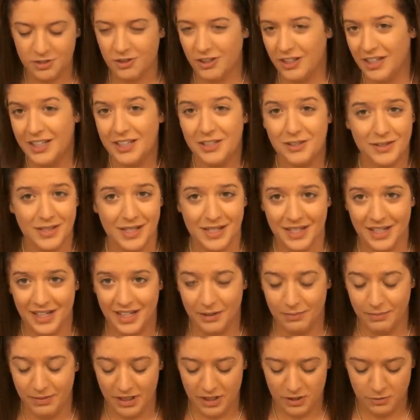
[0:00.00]
I'll use any kind
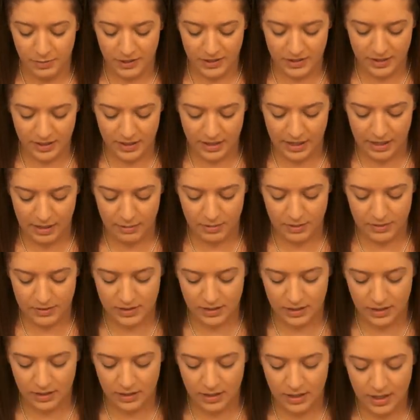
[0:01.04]
of blush, but today I'm
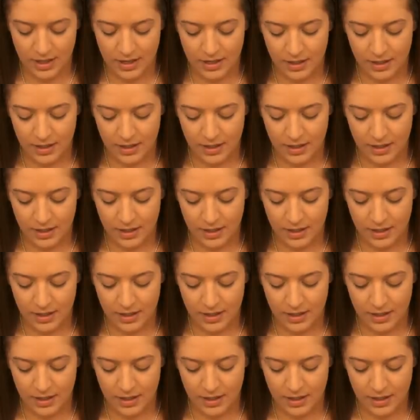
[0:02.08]
using,